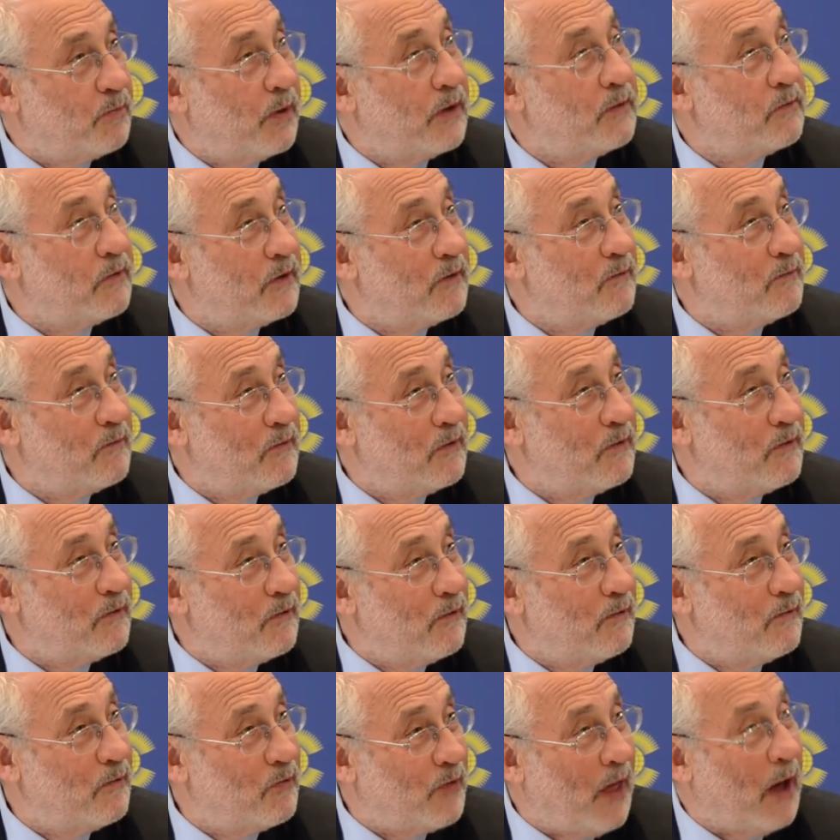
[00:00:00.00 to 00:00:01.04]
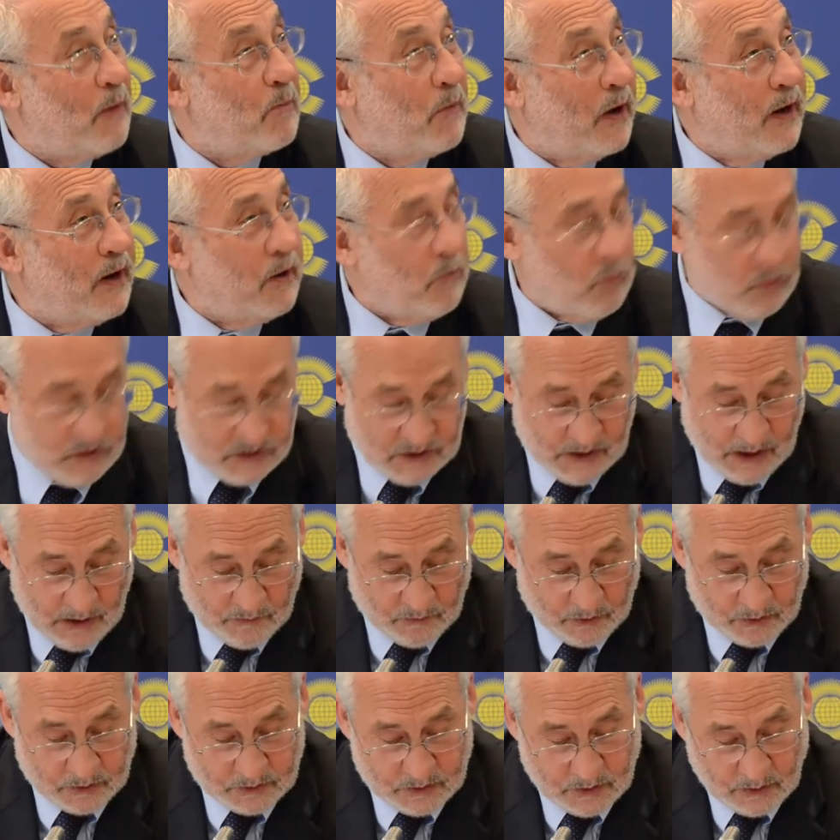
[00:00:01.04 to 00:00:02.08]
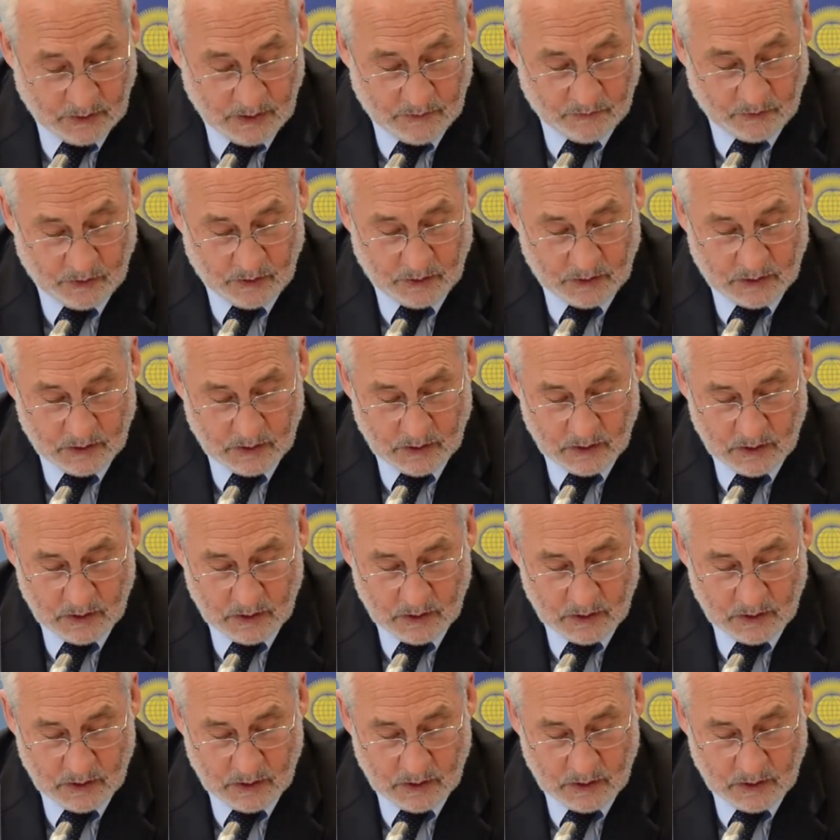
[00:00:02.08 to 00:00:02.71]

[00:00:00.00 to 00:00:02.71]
but that money was never delivered.